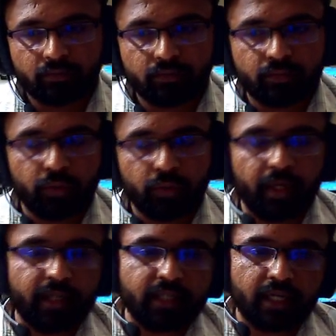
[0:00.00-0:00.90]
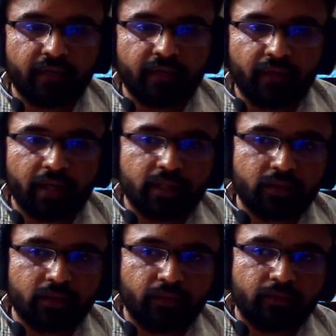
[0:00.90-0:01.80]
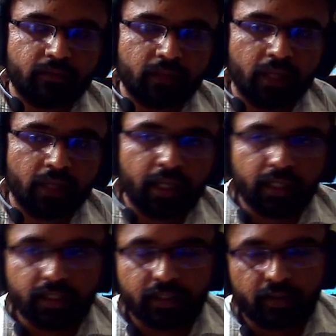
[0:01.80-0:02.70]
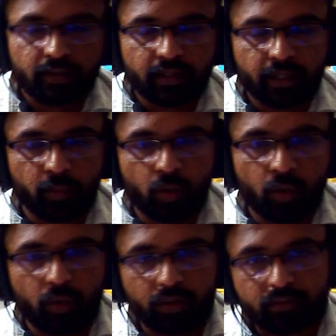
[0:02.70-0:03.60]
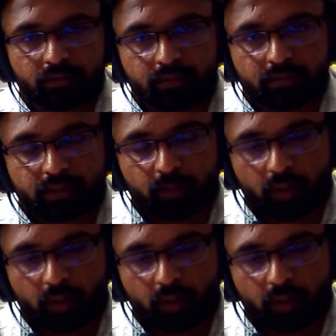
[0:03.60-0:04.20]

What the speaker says: you need certain filters to remove small